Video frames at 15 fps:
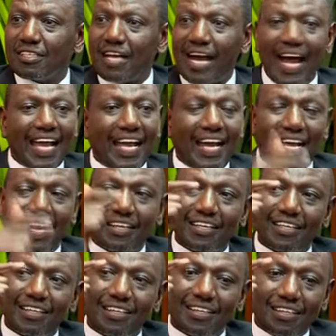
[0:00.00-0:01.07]
I had
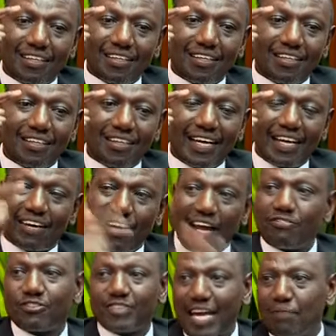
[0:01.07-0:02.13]
a
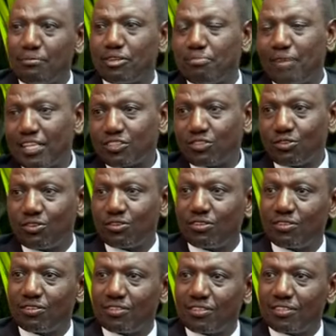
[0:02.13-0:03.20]
rough time with Mark Too,
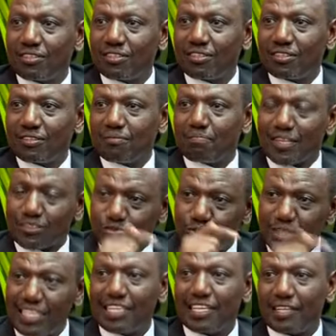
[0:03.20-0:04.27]

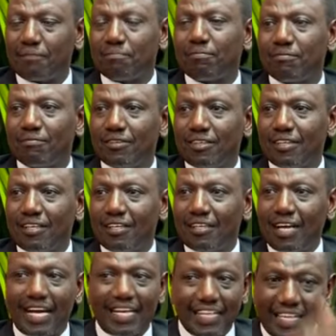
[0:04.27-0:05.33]
persuading him.
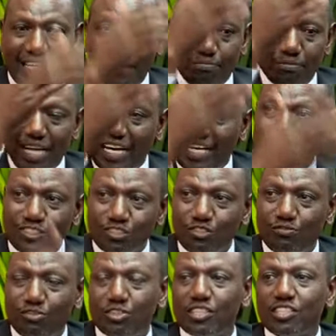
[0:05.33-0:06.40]
And he gave me a list
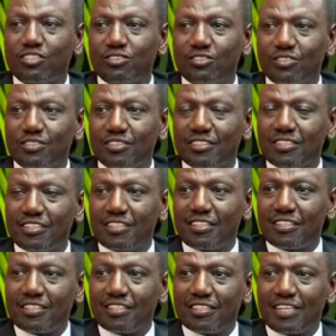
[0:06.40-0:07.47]
of conditions.
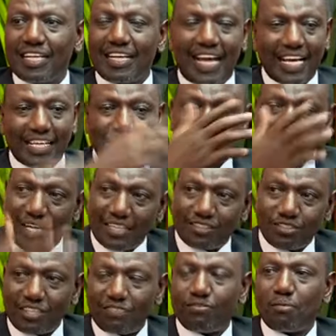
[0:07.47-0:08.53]
And I explained
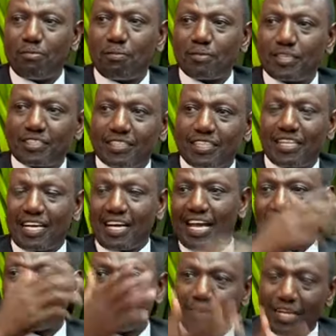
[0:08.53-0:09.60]
to the former president, and I
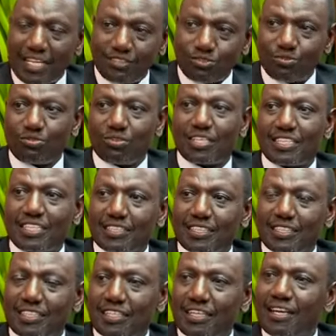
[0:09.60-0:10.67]
explained to Uhuru Kenyatta.
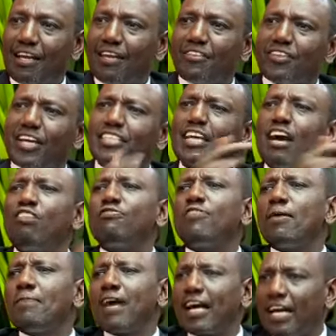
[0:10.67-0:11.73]
That's how
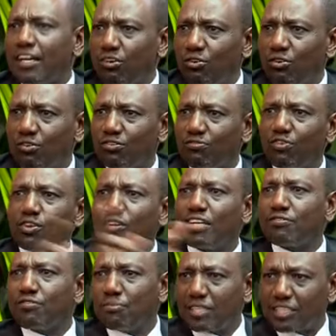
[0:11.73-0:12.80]
far back I go. For your
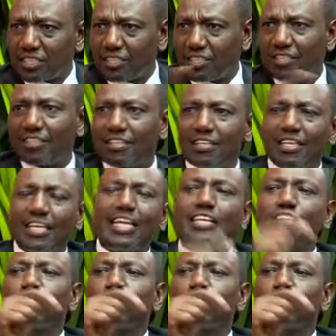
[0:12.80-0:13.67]
information, in